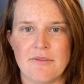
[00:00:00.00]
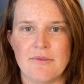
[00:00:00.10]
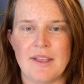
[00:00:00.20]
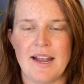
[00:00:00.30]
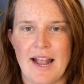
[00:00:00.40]

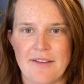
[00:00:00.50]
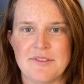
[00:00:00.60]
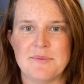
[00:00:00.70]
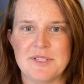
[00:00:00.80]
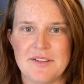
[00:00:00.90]
that have
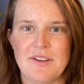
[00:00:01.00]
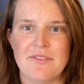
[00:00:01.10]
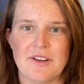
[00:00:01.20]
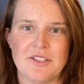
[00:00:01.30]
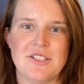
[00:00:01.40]
specific
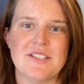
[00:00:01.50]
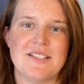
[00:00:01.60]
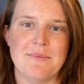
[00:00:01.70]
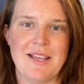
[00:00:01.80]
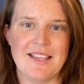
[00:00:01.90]
functions
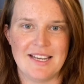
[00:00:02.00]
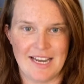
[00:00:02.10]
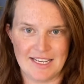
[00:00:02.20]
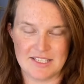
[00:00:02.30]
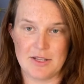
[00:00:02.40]
to meet the
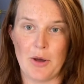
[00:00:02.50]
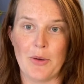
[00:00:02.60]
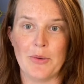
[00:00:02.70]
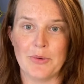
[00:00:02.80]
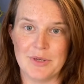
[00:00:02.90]
needs of the
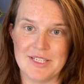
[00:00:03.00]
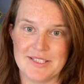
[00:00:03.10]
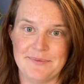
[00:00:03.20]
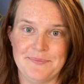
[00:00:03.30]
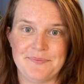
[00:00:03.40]
whole
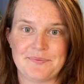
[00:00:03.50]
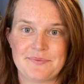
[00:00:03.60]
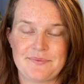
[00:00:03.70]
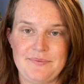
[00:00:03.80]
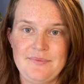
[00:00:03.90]
organism.
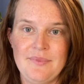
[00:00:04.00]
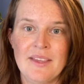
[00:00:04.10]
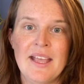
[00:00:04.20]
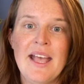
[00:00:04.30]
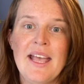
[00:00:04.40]

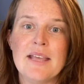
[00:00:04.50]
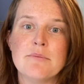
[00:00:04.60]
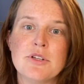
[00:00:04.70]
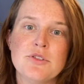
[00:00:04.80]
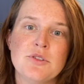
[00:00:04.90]
In
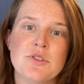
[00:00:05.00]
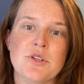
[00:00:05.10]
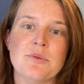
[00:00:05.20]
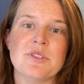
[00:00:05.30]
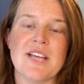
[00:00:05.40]
Module
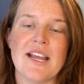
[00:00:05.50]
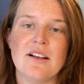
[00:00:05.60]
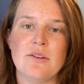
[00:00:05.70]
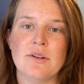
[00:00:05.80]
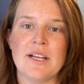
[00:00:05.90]
2, we'll take a
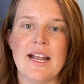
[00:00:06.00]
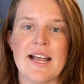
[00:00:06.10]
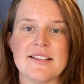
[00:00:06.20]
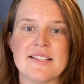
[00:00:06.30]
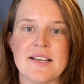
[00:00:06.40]
look at
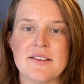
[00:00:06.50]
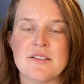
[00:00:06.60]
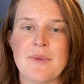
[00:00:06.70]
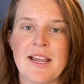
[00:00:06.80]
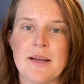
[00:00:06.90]
how
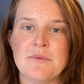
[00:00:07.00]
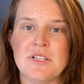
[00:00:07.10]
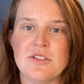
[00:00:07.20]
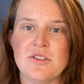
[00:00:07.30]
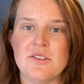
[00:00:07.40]
cells make up
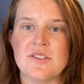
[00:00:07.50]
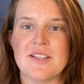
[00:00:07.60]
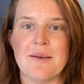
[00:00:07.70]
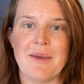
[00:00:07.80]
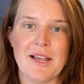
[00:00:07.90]
tissues
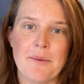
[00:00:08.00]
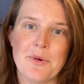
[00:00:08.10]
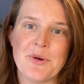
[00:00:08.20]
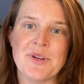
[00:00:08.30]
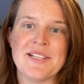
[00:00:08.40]
that make up
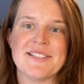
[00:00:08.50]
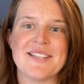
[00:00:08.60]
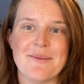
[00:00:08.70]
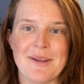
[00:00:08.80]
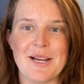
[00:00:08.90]
organs
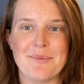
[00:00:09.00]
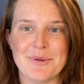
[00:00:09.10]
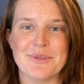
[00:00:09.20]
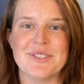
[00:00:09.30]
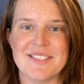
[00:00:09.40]
that make up
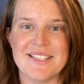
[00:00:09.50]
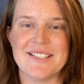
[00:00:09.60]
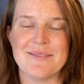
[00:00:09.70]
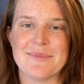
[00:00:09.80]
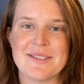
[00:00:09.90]
organ
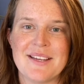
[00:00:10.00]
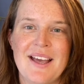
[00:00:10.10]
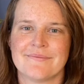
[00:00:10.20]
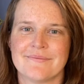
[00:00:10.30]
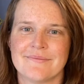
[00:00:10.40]
systems.
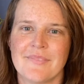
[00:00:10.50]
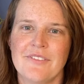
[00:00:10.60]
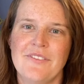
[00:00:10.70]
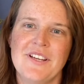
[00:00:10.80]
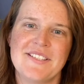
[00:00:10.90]

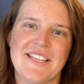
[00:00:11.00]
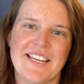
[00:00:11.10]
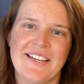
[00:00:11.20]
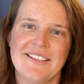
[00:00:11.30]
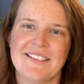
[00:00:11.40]

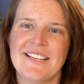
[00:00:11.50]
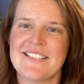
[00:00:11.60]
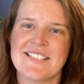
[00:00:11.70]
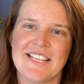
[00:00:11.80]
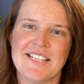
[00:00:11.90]
Firstly,
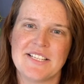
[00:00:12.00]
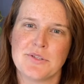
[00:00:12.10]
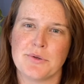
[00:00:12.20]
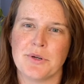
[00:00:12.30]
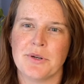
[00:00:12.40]
let's think this
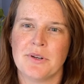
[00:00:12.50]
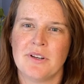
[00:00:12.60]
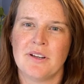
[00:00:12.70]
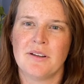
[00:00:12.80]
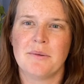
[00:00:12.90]
through.
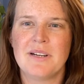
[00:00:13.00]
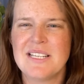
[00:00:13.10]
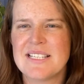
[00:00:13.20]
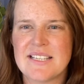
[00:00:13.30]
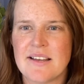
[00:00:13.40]
What
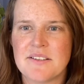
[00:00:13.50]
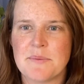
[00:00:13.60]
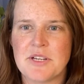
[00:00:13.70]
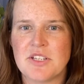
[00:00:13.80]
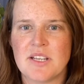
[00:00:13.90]
is cell
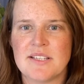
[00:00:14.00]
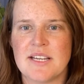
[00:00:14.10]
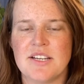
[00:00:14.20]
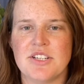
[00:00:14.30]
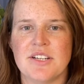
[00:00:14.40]

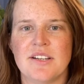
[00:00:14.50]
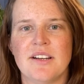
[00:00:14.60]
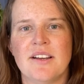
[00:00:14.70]
specialisation?